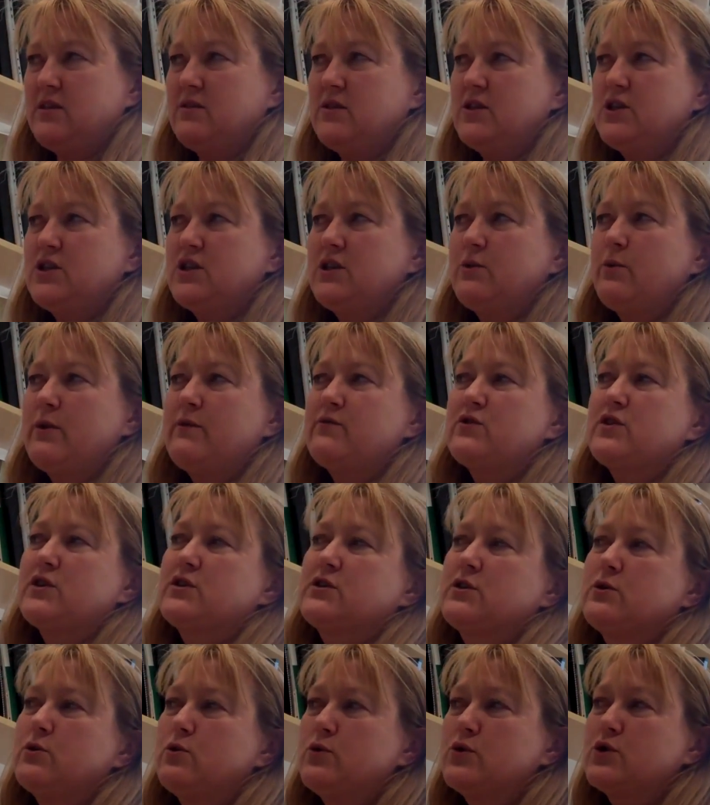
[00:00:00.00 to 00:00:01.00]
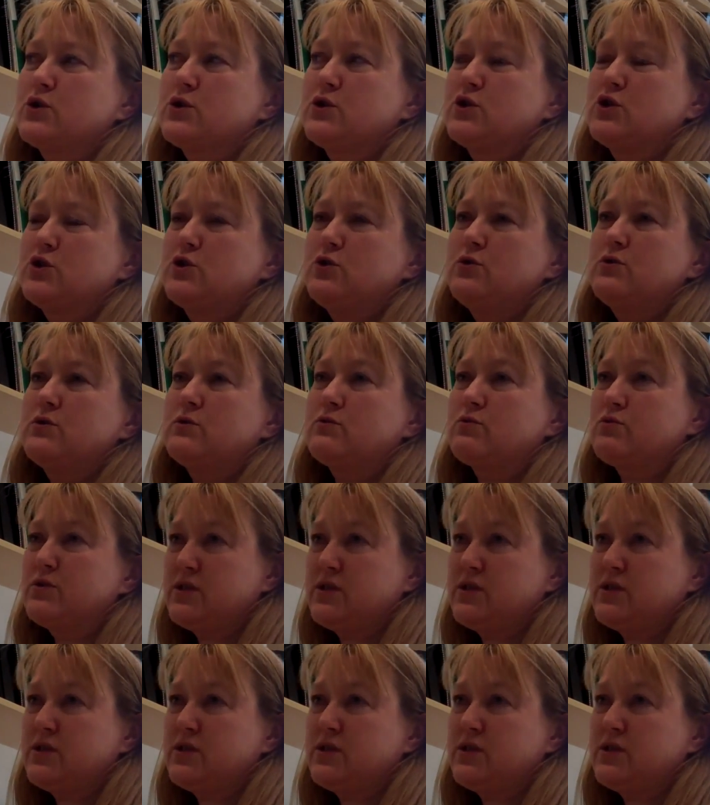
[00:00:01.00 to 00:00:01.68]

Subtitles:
in, and this year we've just launched the student at